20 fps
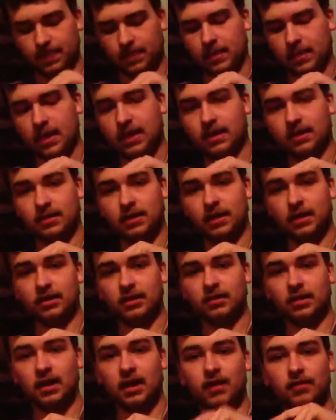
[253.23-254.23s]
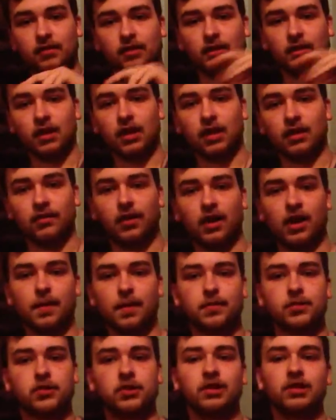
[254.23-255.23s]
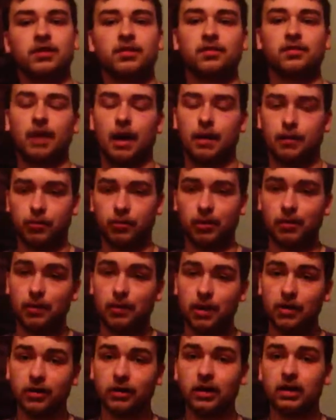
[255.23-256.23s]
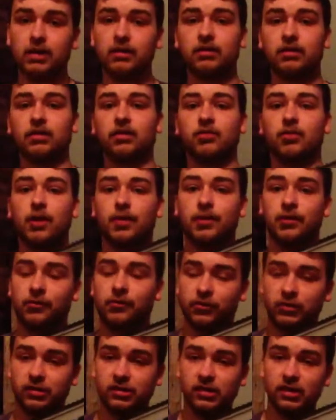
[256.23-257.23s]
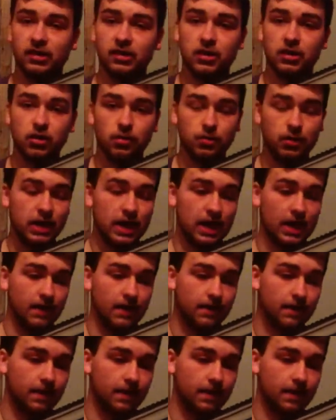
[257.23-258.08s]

It does have a lot of options. I primarily use this weapon for CQB.